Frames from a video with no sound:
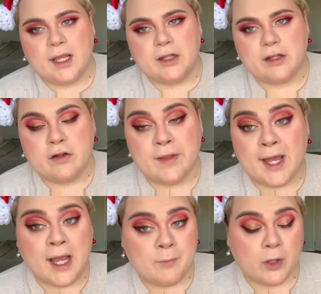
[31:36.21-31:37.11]
and to do
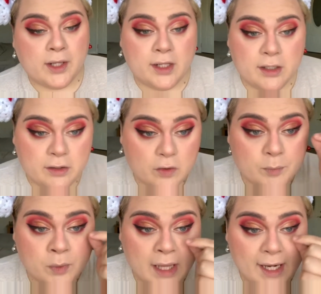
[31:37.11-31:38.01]
that, I'm just gonna do a
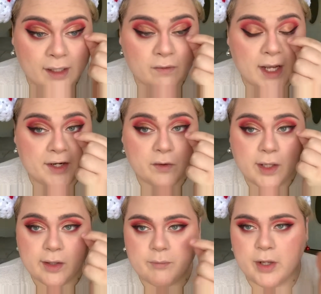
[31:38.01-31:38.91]
black liner
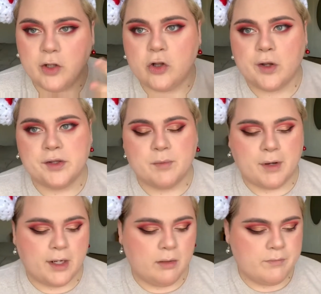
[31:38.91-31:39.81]
smudged on the
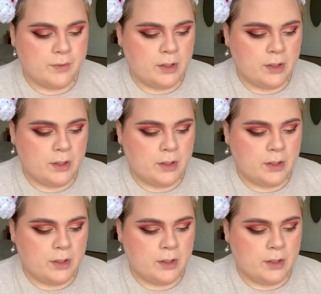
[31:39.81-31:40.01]
bottom,